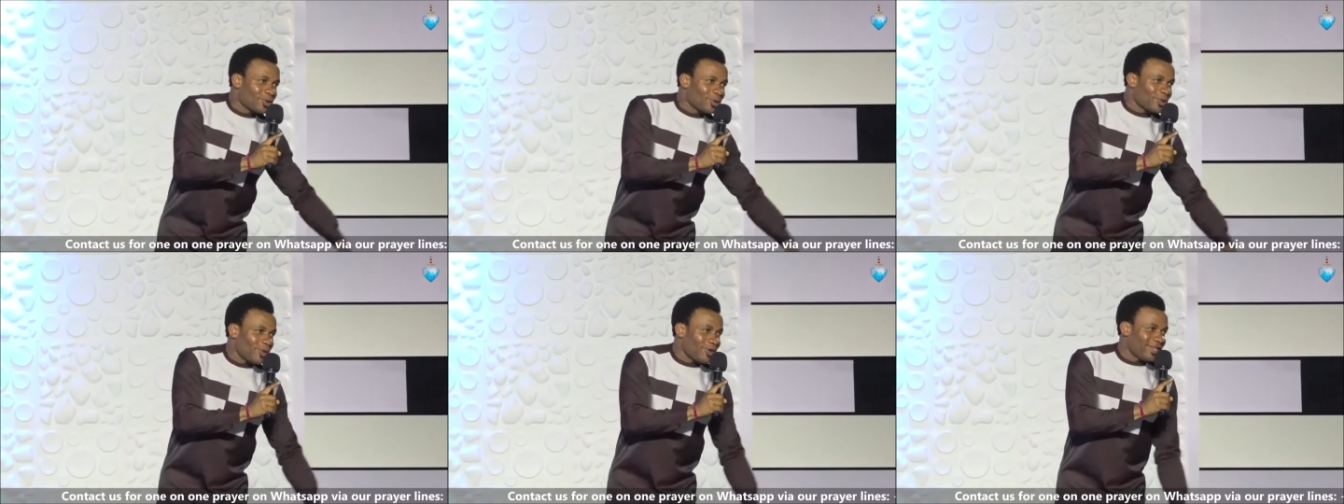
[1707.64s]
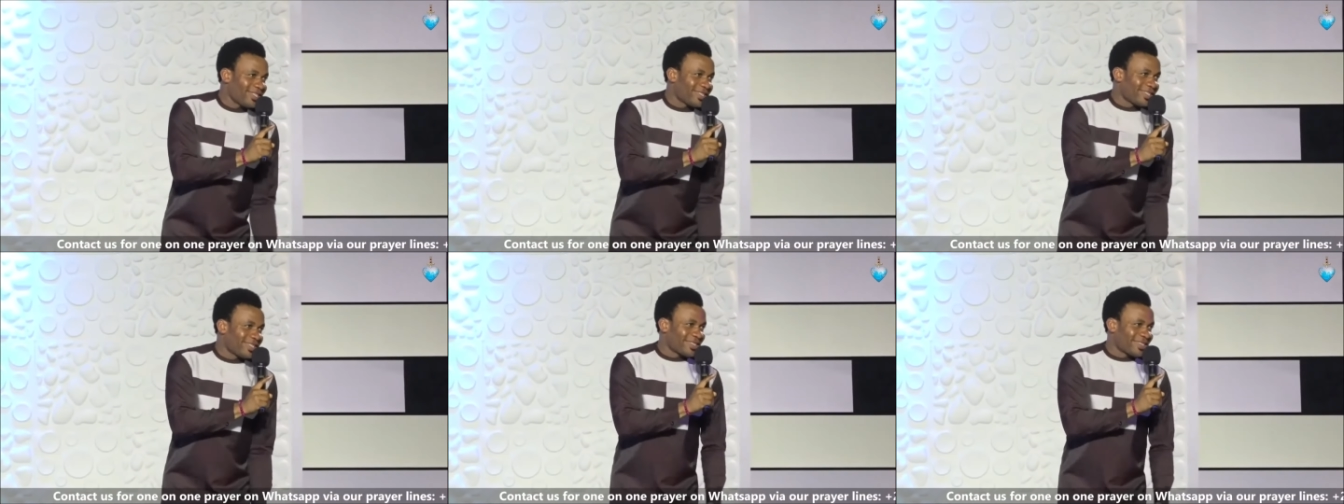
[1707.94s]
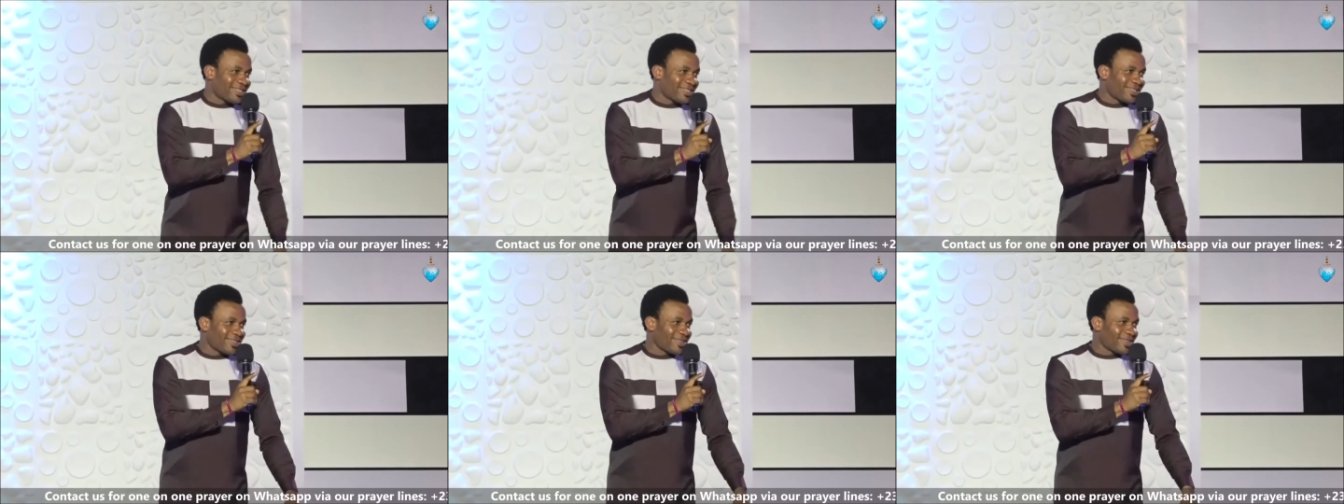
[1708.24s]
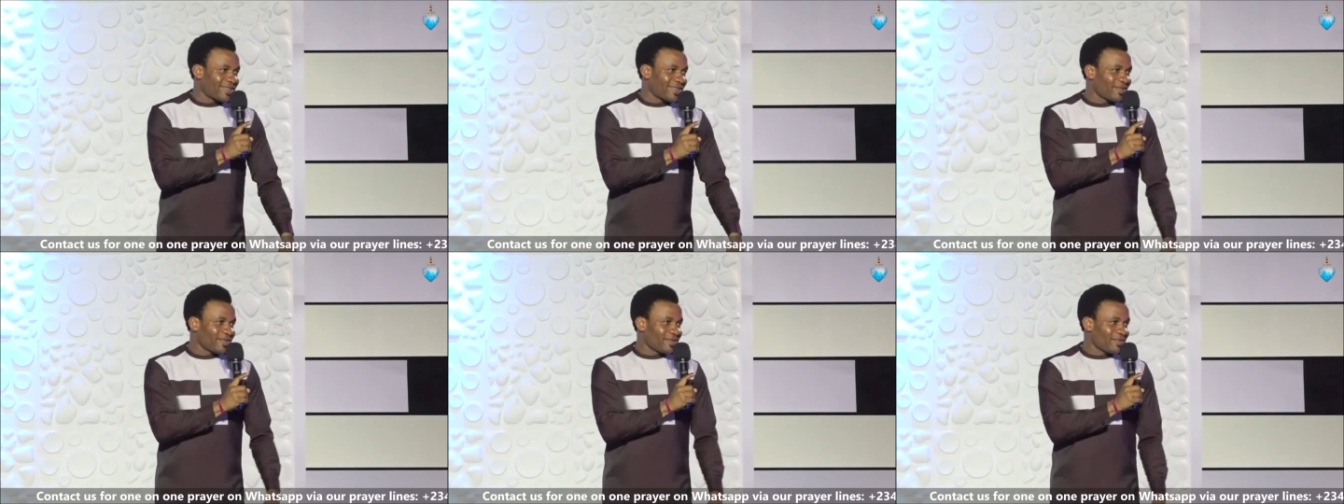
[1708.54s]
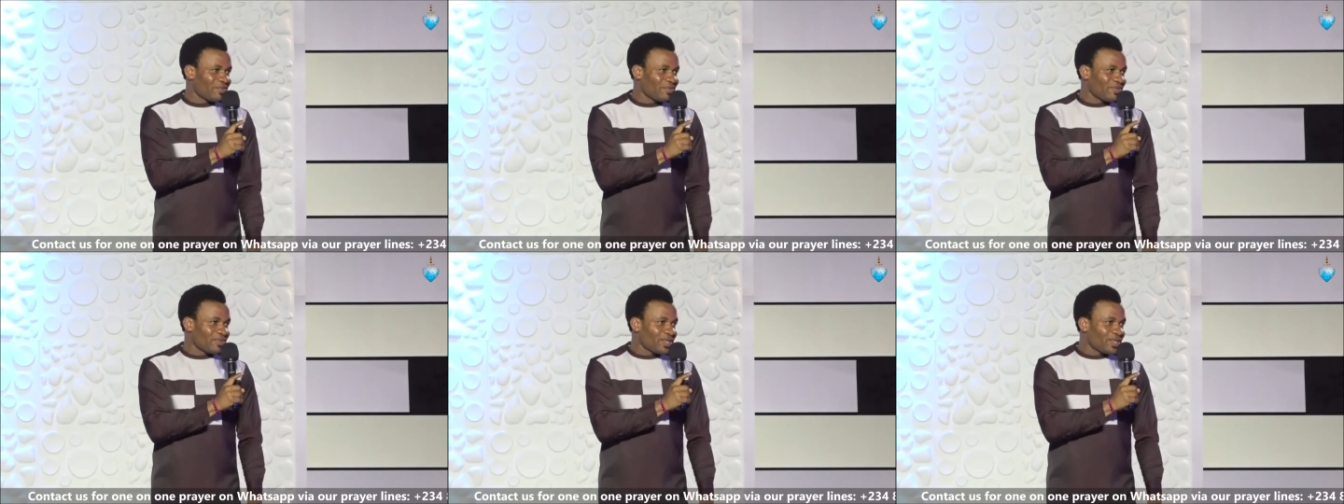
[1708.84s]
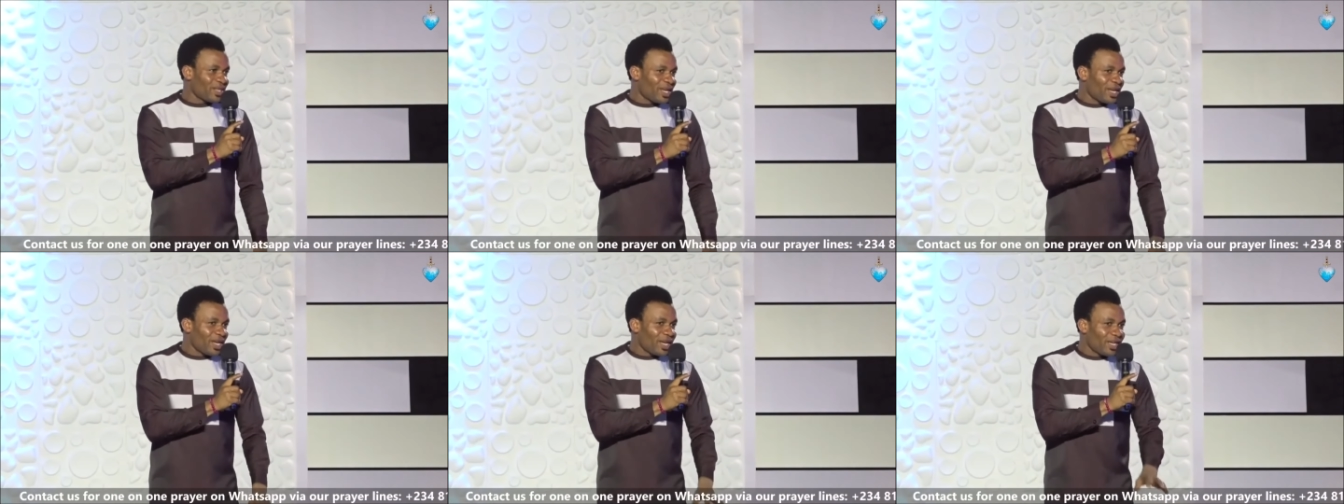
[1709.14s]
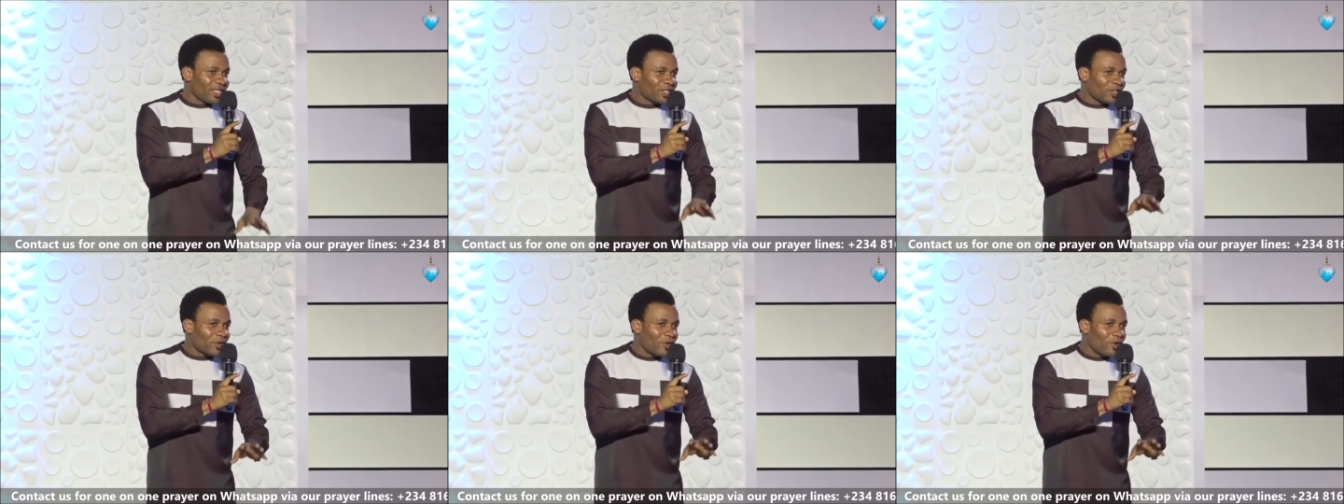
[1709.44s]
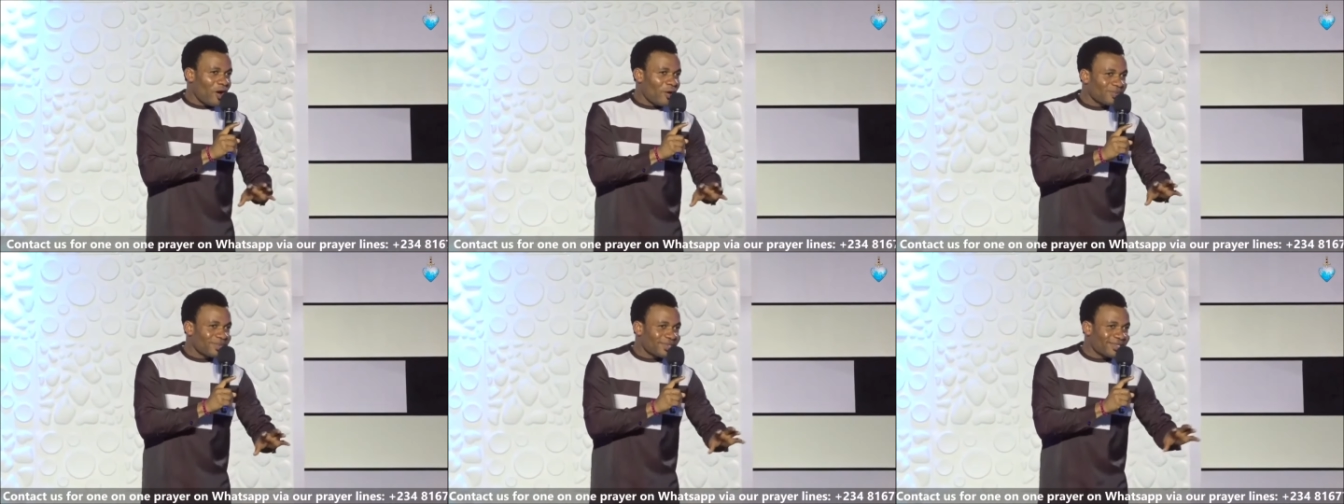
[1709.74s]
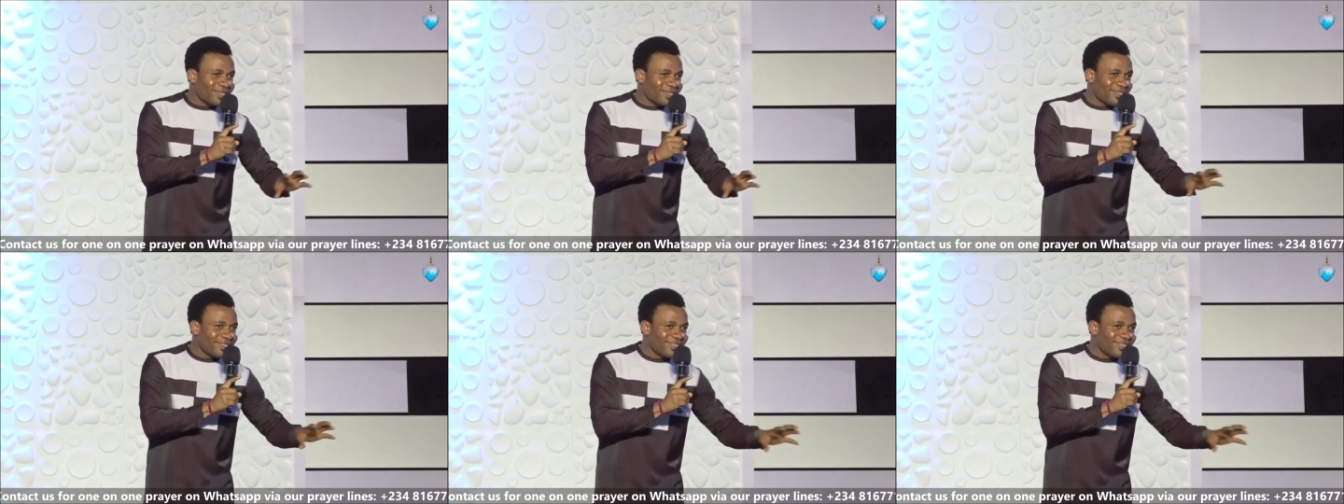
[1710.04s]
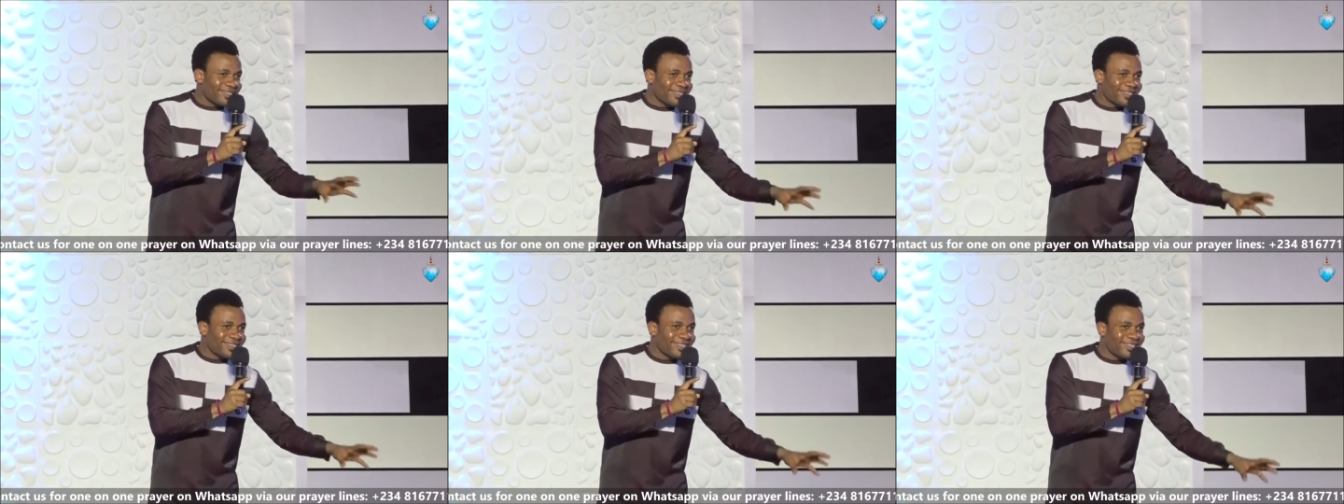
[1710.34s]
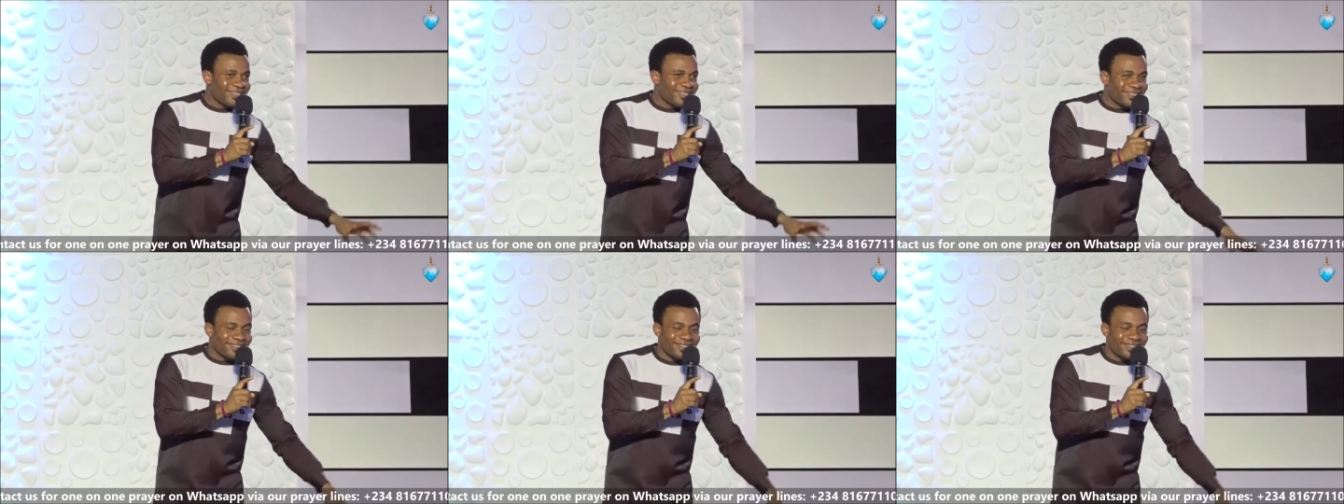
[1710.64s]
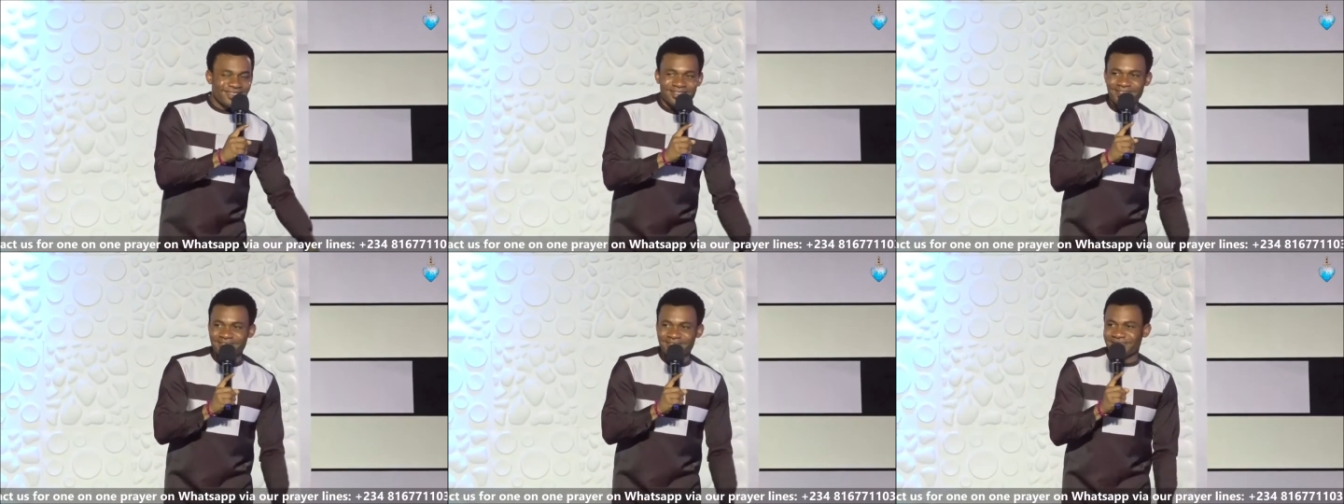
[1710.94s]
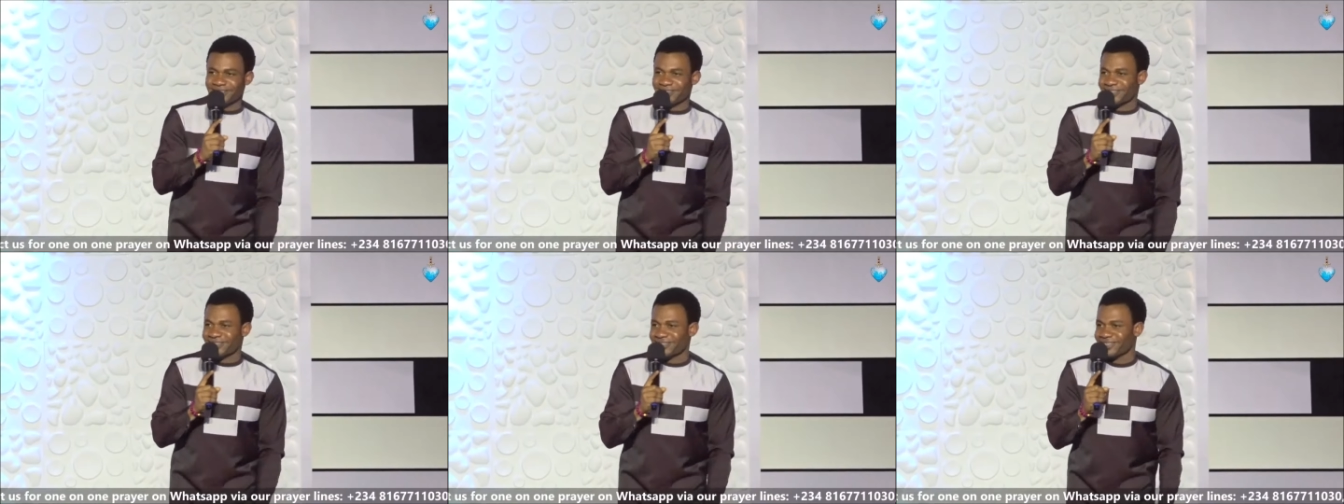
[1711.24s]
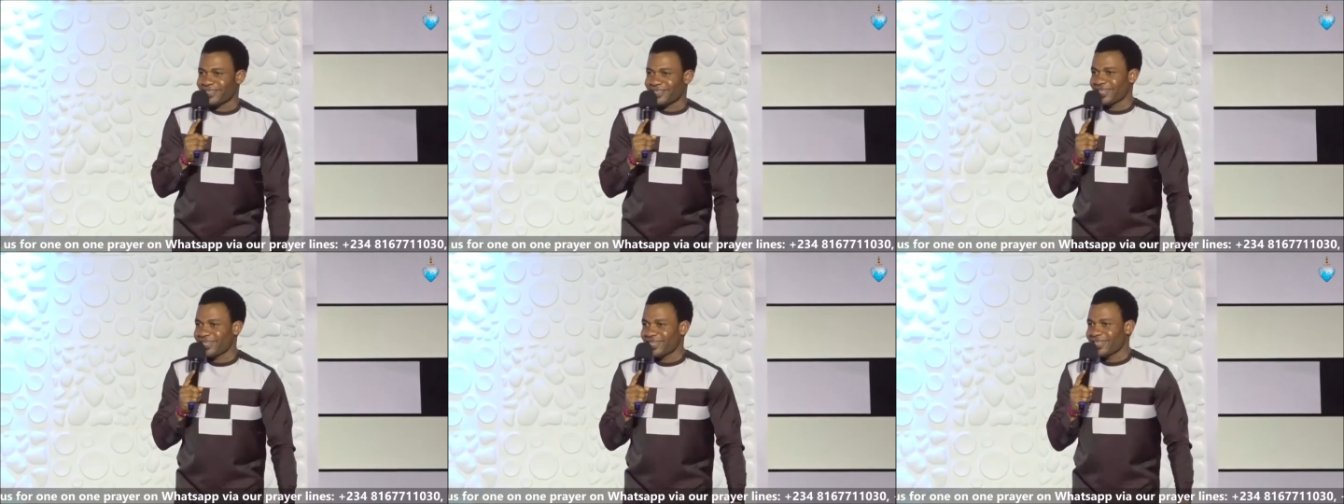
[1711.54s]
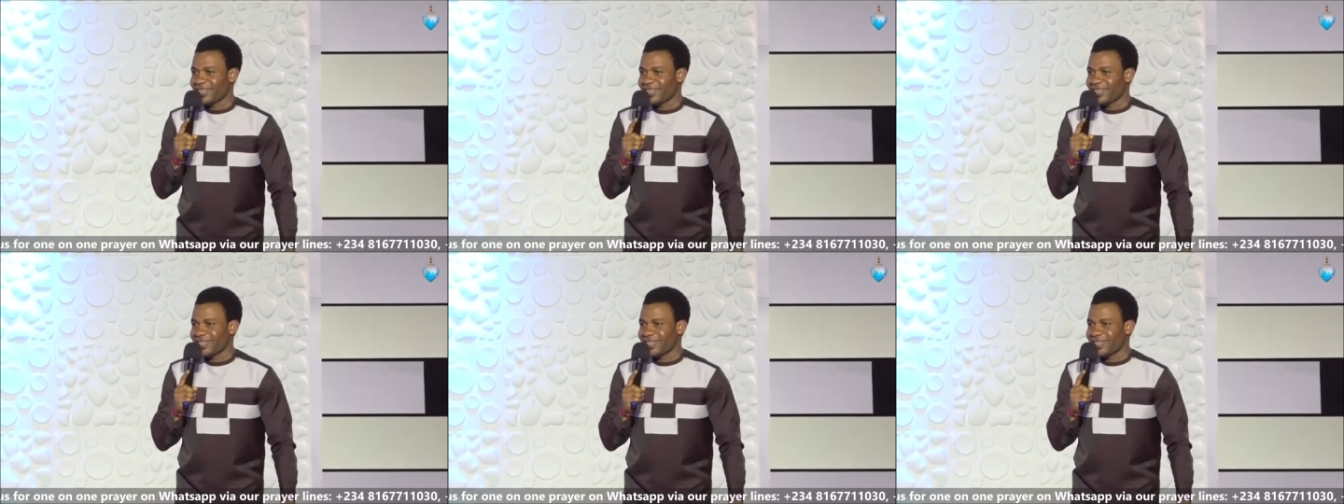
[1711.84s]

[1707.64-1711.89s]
to it. It comes in seasons.